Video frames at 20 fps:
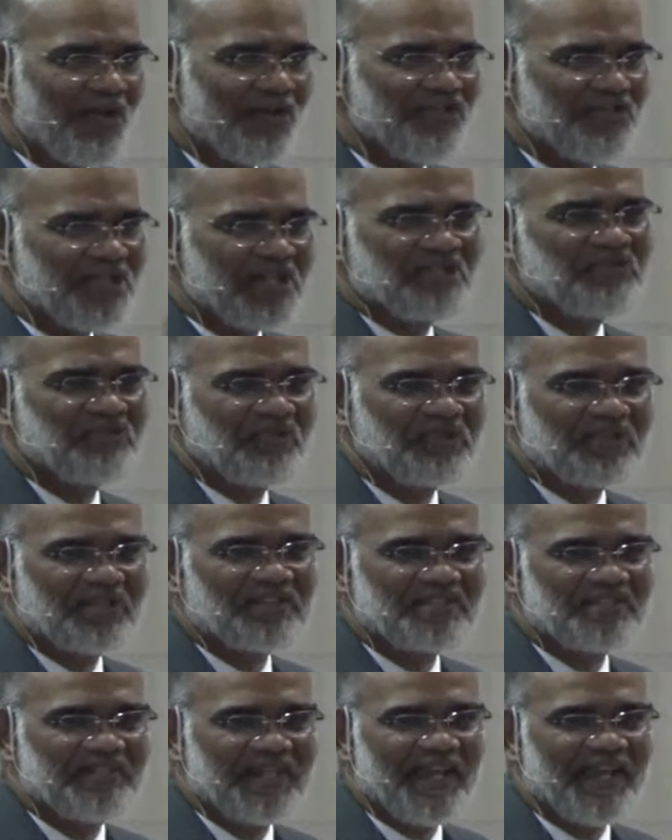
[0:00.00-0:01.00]
just for
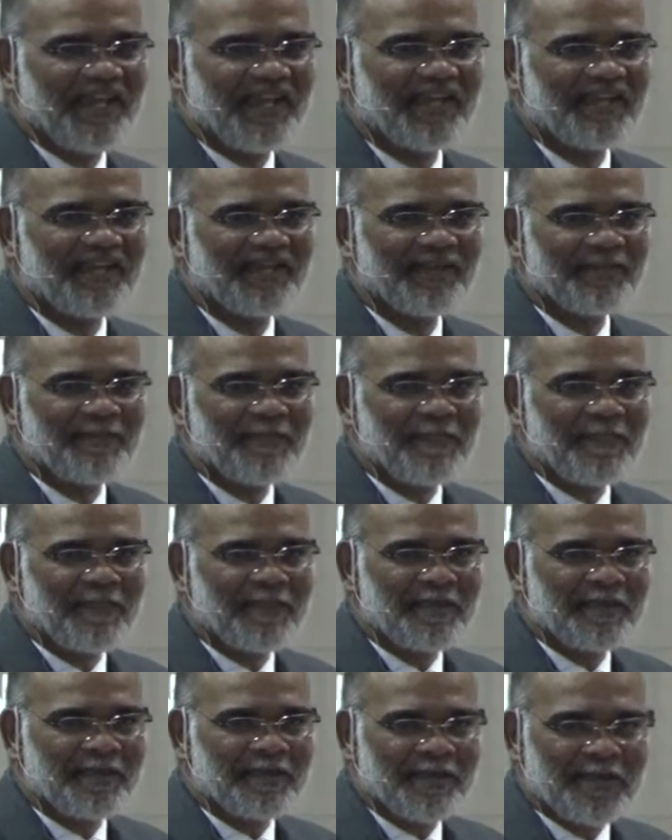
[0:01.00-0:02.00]
this day,
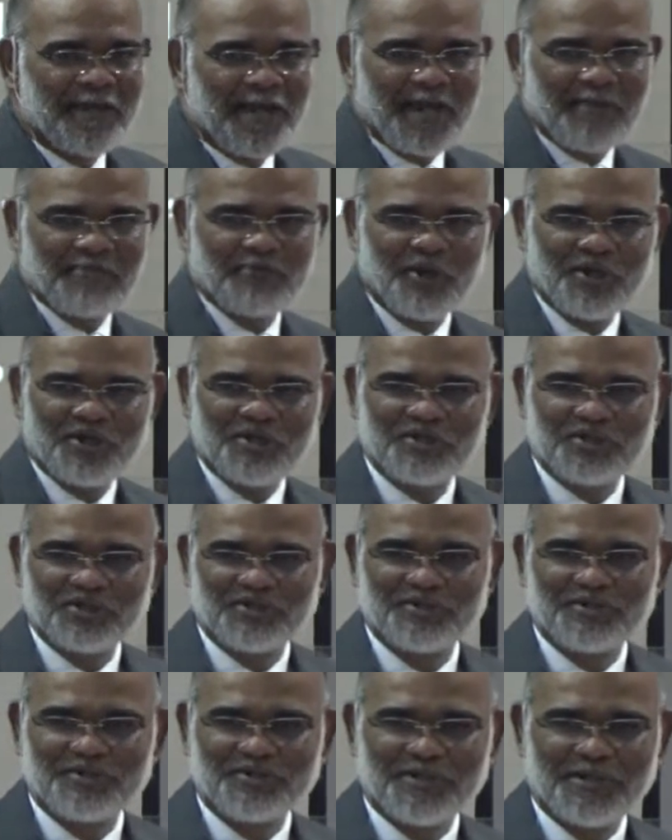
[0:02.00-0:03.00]
I'm going
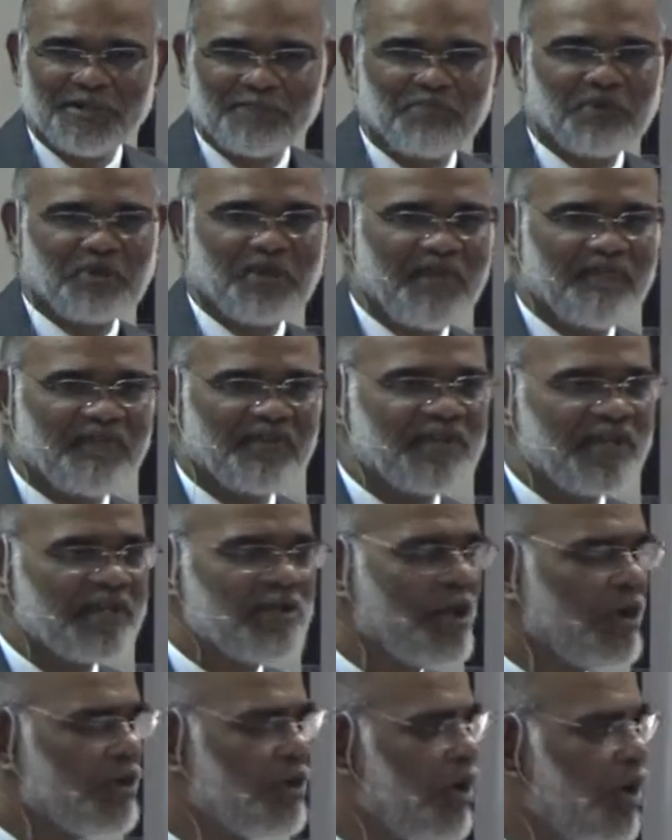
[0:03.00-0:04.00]
to put everything
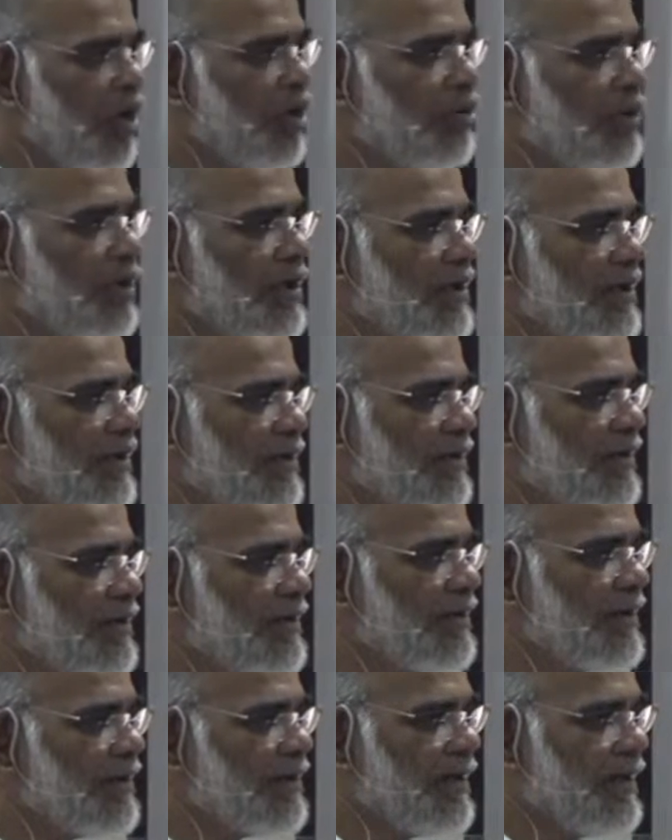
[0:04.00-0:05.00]
on hold
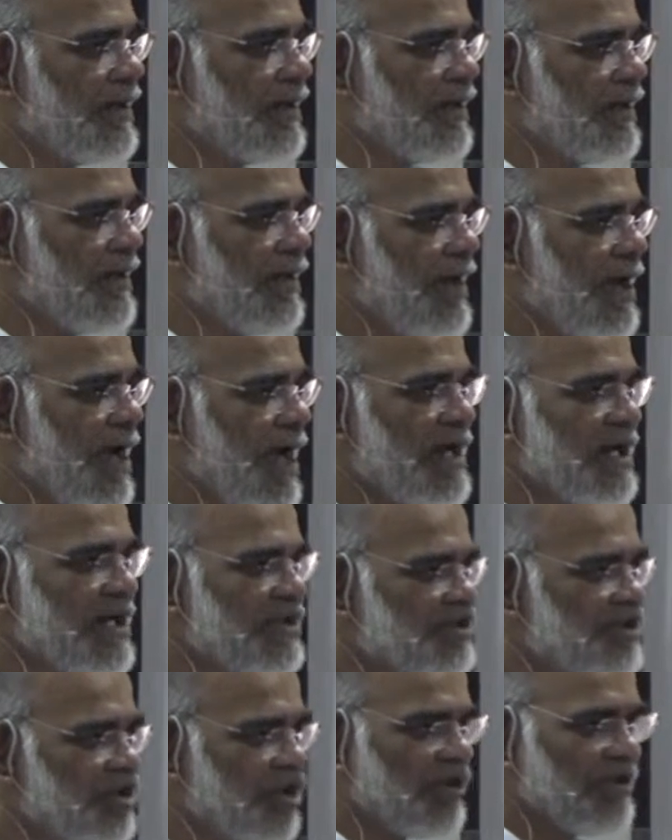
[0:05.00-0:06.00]
and
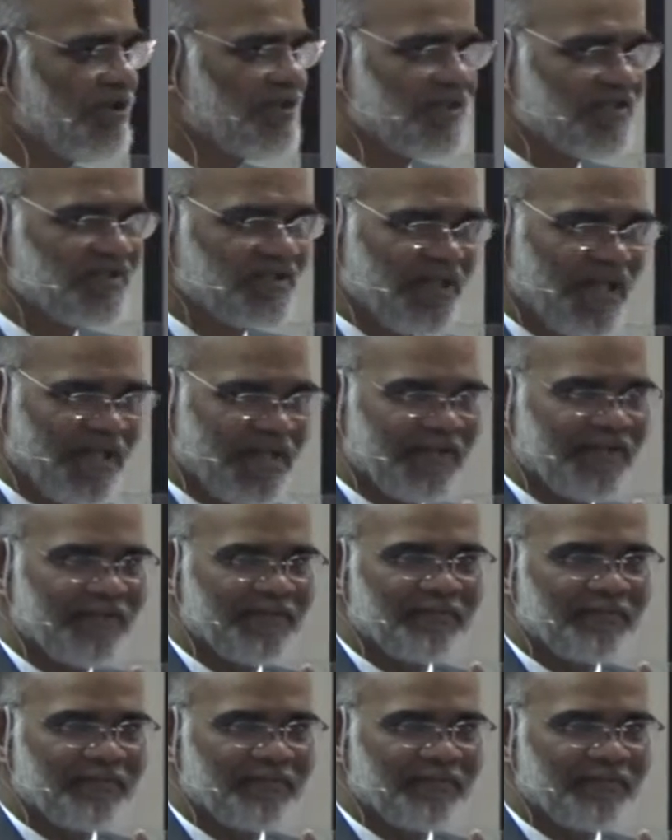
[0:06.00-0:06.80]
enjoy this day.